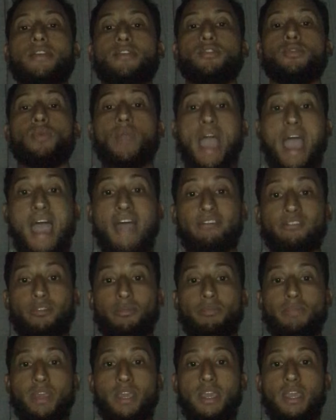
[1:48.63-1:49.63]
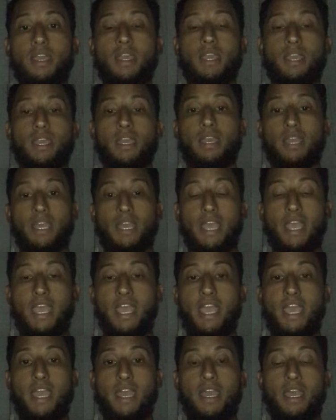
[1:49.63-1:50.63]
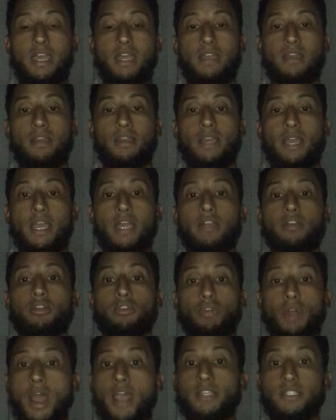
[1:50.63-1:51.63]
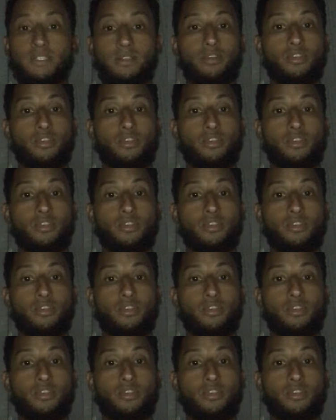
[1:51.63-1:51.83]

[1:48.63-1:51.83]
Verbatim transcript: you have to be in in Christ.